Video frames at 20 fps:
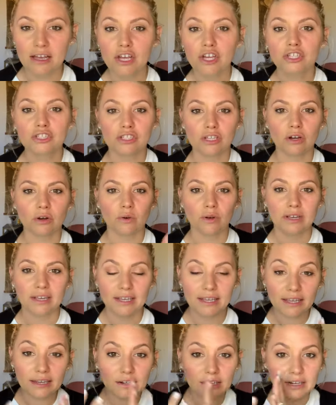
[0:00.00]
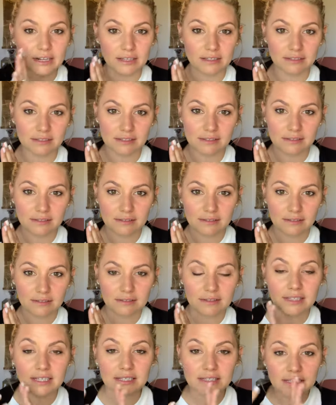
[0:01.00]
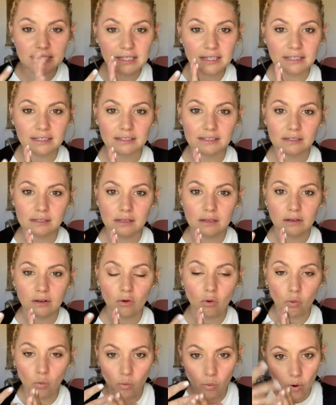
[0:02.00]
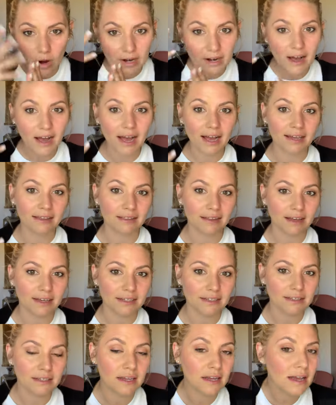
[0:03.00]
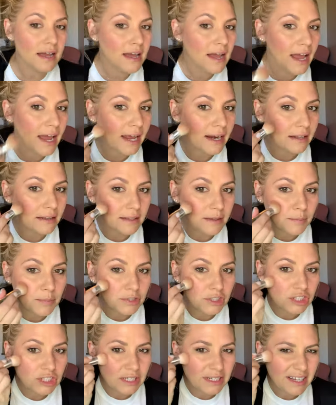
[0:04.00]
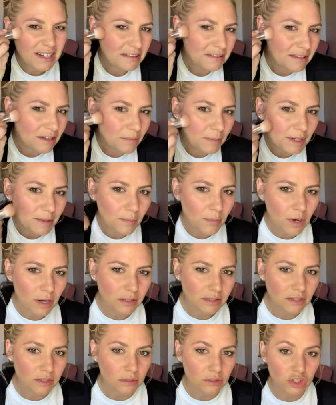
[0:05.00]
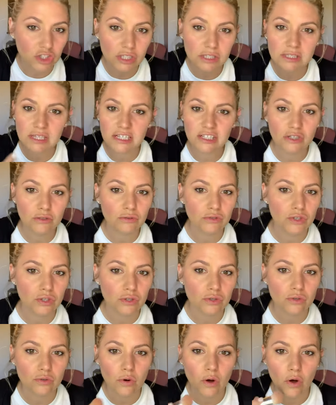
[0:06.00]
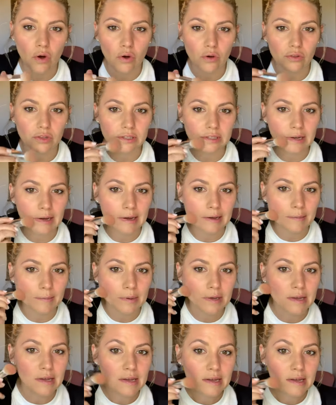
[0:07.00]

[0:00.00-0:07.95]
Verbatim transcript: So here it is. This is one highlight and a lip and cheek and a little bit of bronzer, just like you do all the time.